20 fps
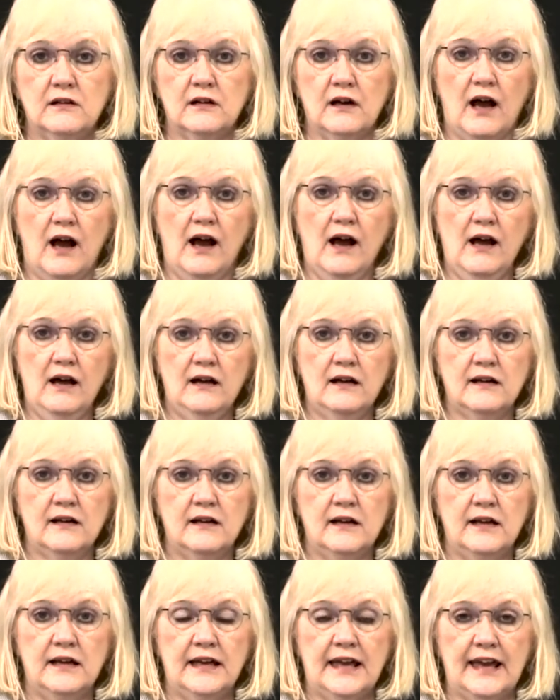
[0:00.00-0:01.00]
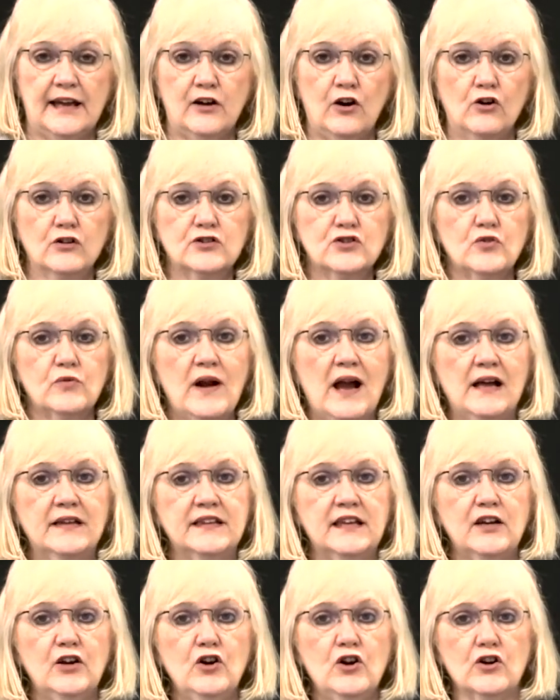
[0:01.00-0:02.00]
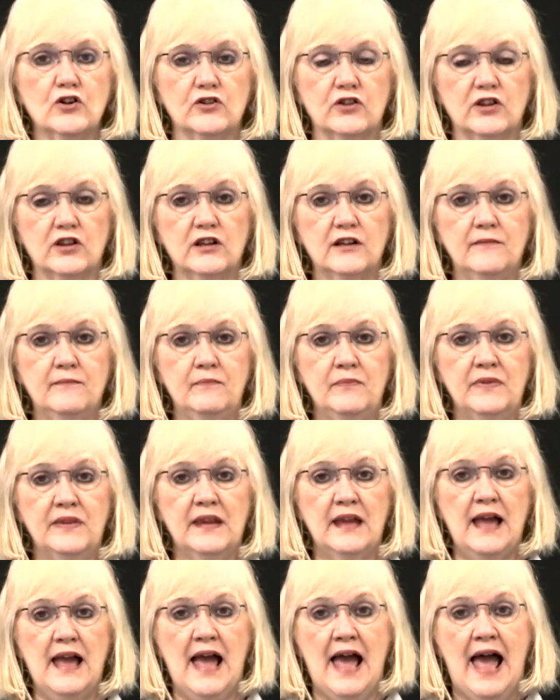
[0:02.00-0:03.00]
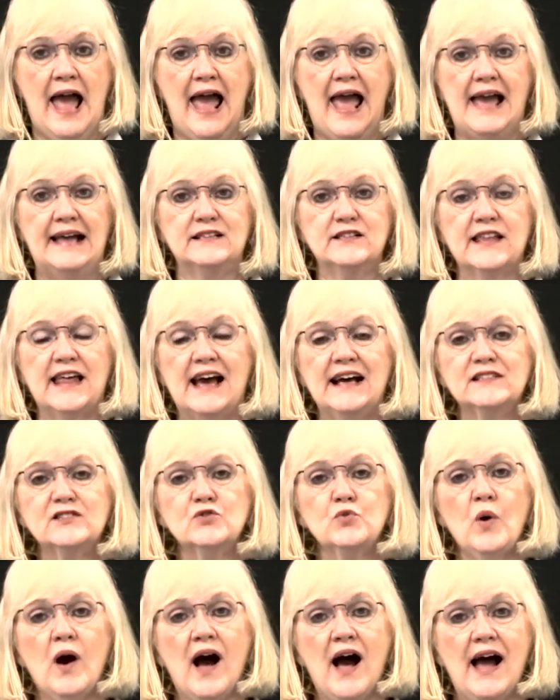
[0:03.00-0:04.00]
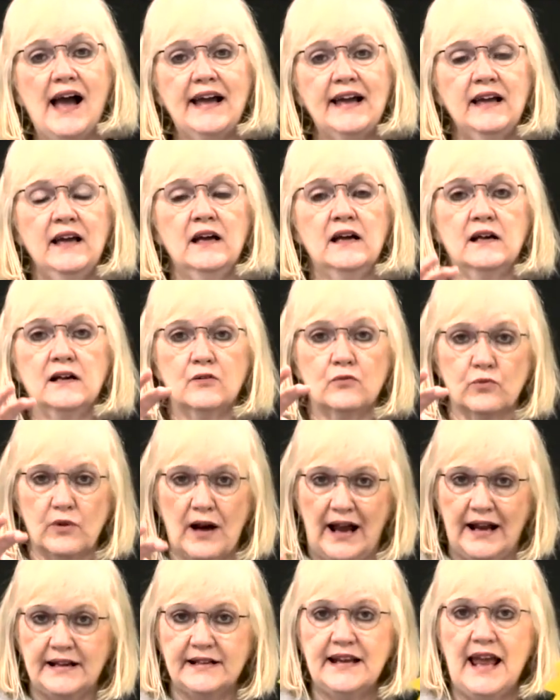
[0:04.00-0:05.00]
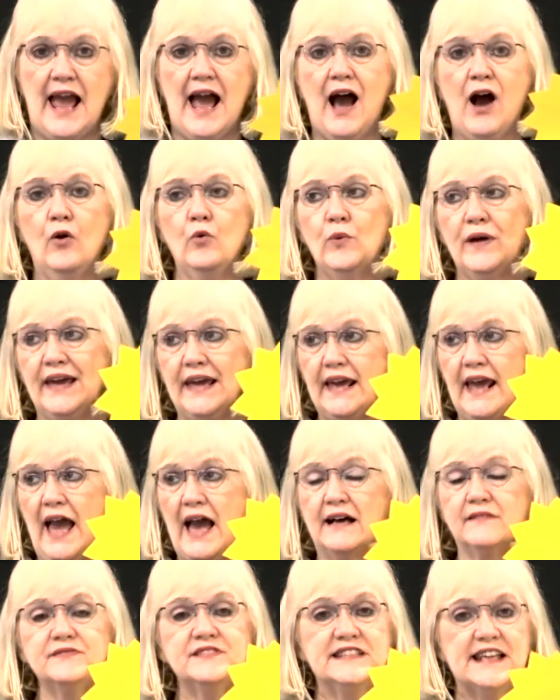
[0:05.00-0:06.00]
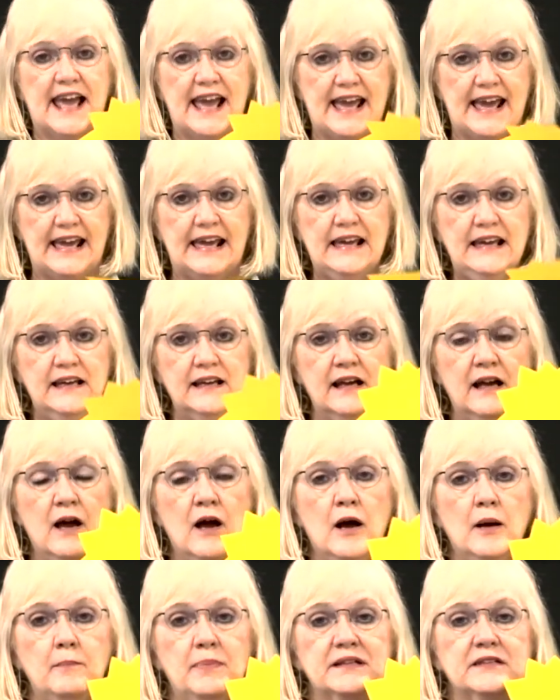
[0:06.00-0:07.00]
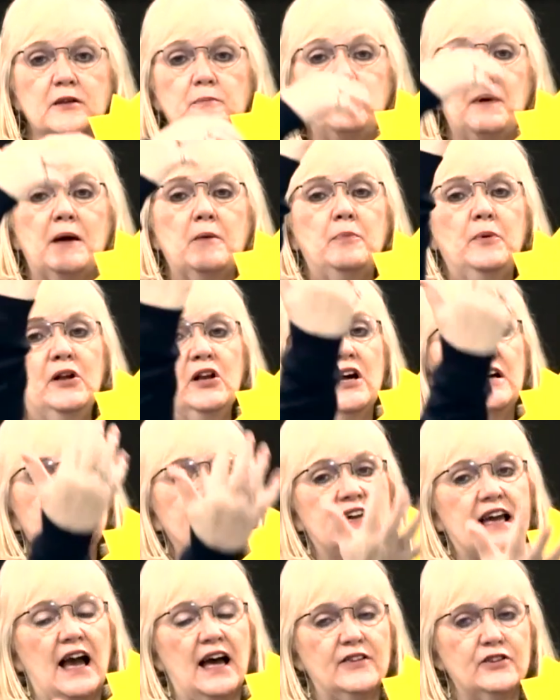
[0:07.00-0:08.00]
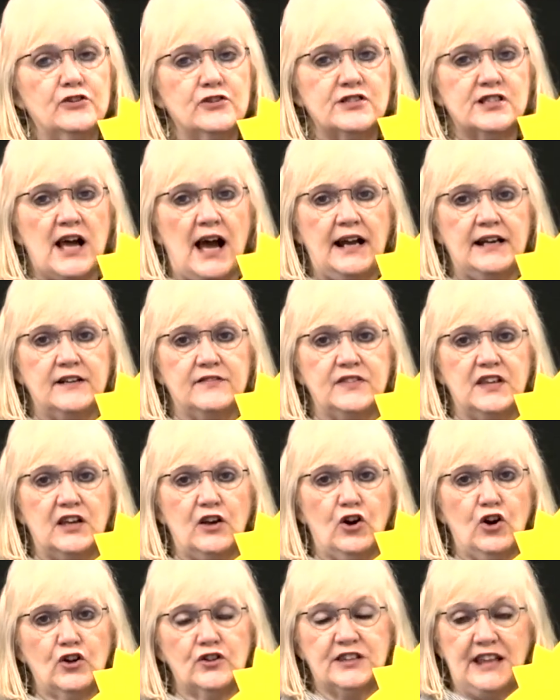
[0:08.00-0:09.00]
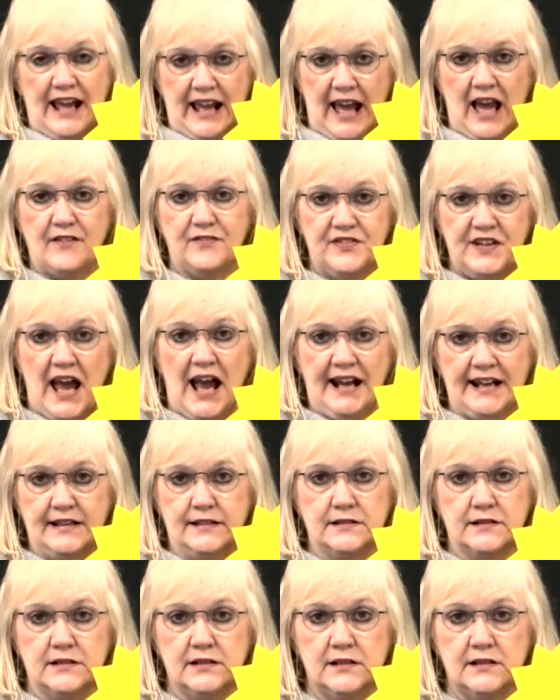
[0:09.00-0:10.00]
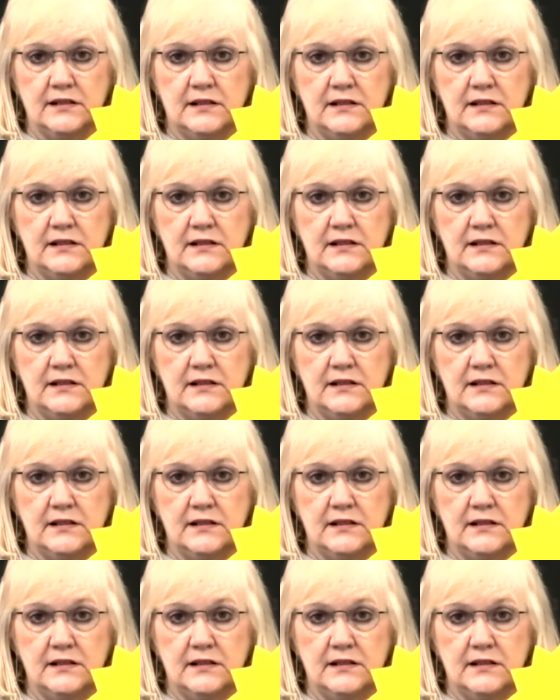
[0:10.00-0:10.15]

Huh? It goes around the earth. And that's why right now we have day, but the people on the other side of the earth, they have night.